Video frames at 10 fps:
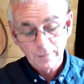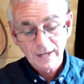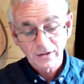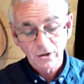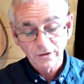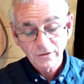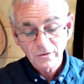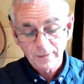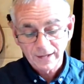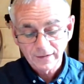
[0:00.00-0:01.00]
To buy a
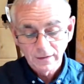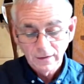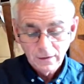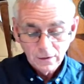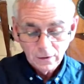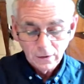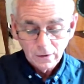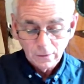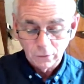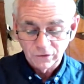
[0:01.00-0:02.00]
gun in Japan,
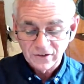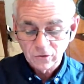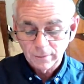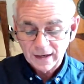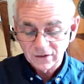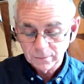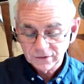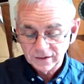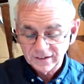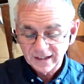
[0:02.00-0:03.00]
potential buyers
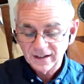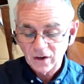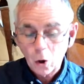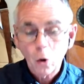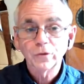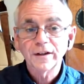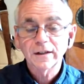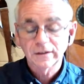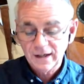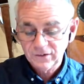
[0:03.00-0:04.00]
must attend an
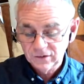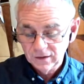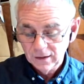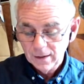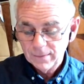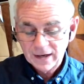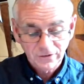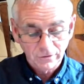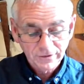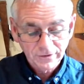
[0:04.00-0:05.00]
all-day class,
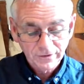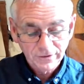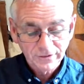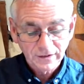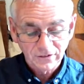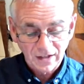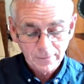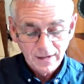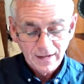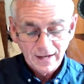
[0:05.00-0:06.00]
pass a written
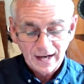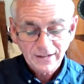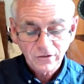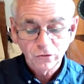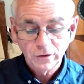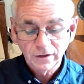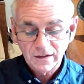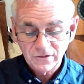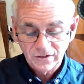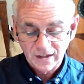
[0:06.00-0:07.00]
exam, and a
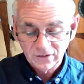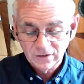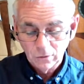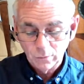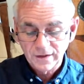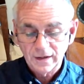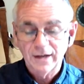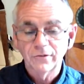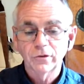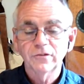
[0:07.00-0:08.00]
shooting range test
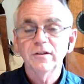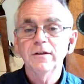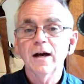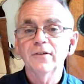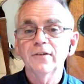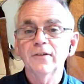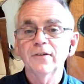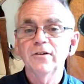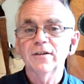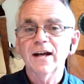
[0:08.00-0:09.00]
and
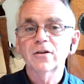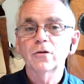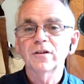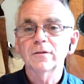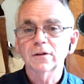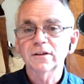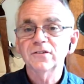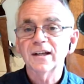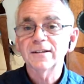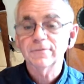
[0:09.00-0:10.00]
achieve an accuracy of at
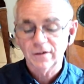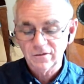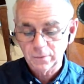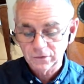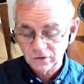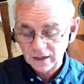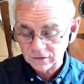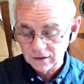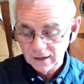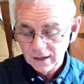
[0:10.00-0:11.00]
least
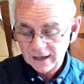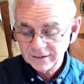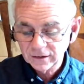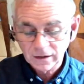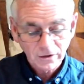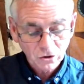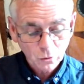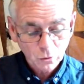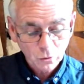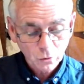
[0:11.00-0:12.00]
95%, adding
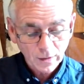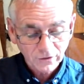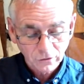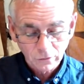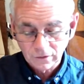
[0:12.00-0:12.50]
CNN, the US